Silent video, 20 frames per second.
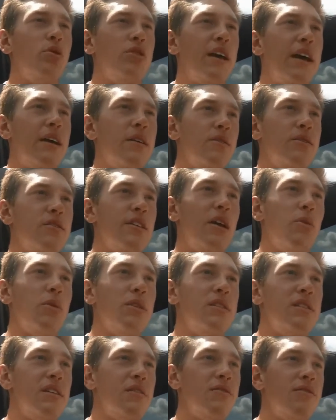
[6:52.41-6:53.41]
pull-downs
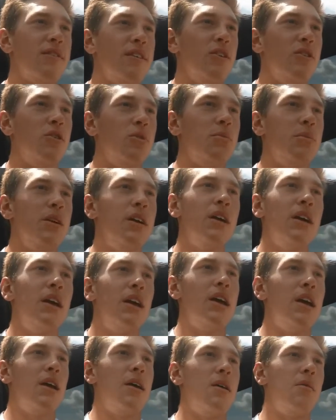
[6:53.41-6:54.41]
that we didn't
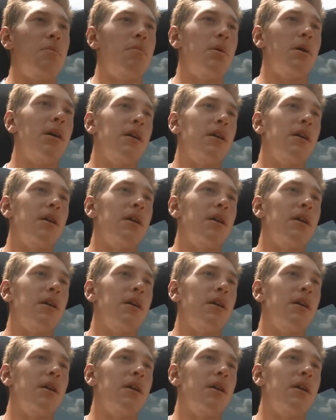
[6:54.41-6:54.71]
film.